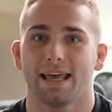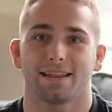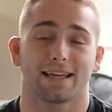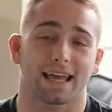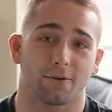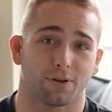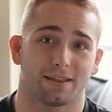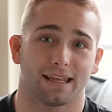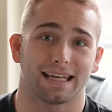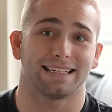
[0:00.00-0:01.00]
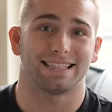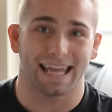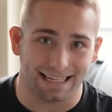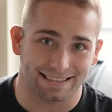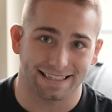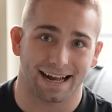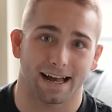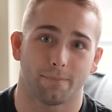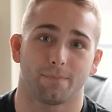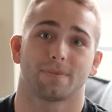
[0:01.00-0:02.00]
Like everything, it takes
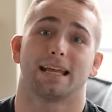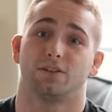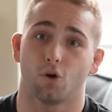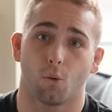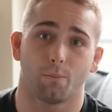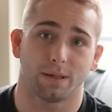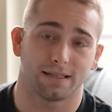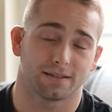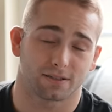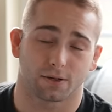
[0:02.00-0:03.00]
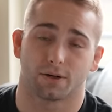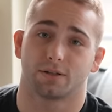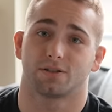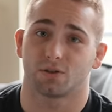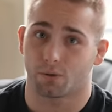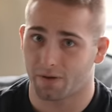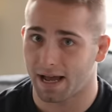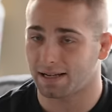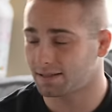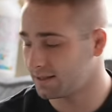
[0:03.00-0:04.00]
time, and don't be discouraged so
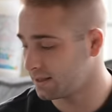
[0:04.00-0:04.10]
fast.